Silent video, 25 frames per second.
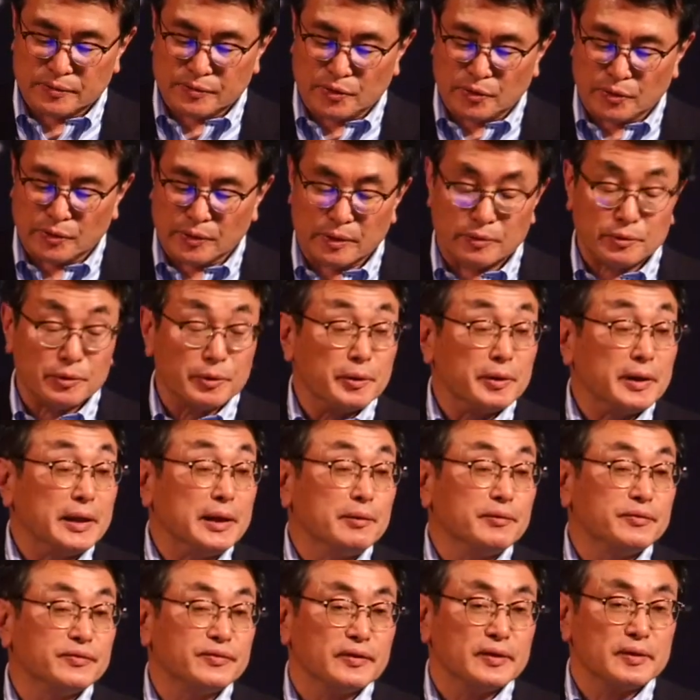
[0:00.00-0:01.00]
for the
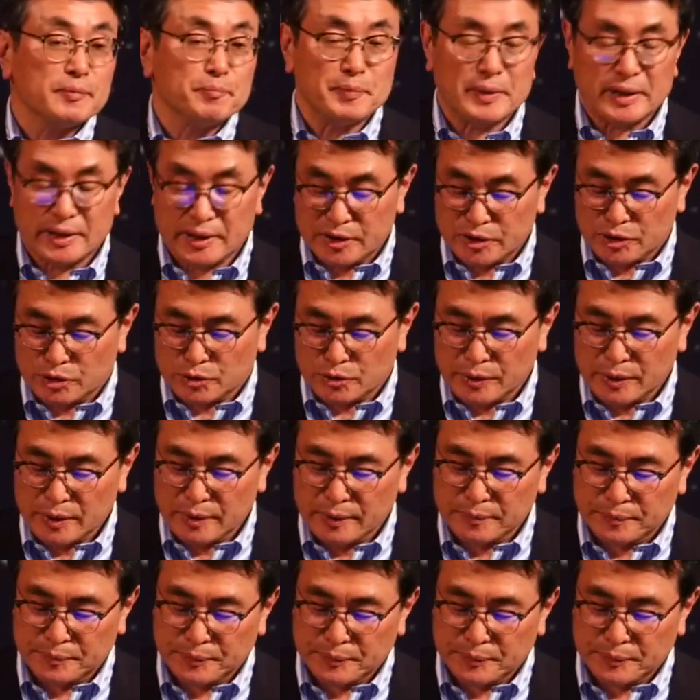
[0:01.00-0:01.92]
relief ministry.